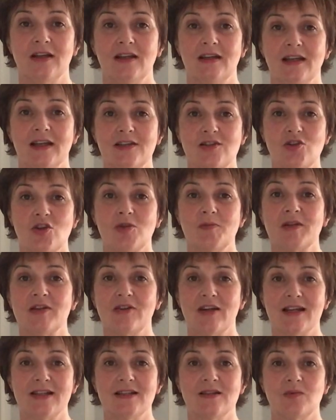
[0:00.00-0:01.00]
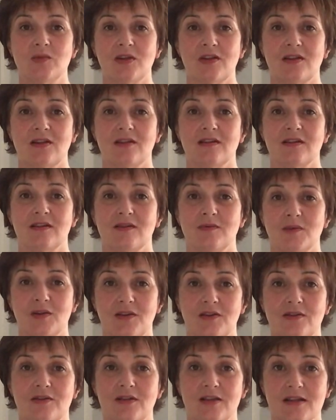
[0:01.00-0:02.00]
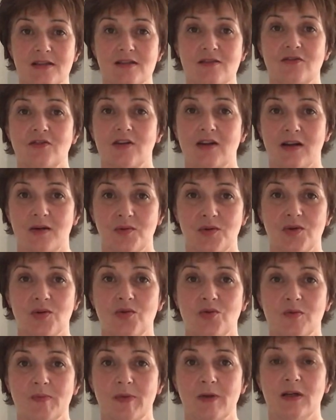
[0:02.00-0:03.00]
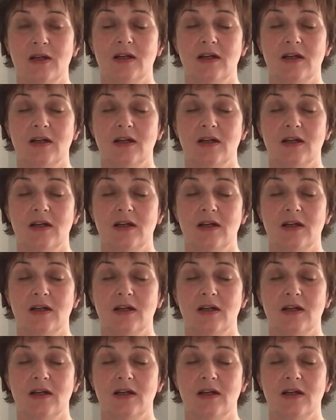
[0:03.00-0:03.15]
let's all be ready with the reason for our hope,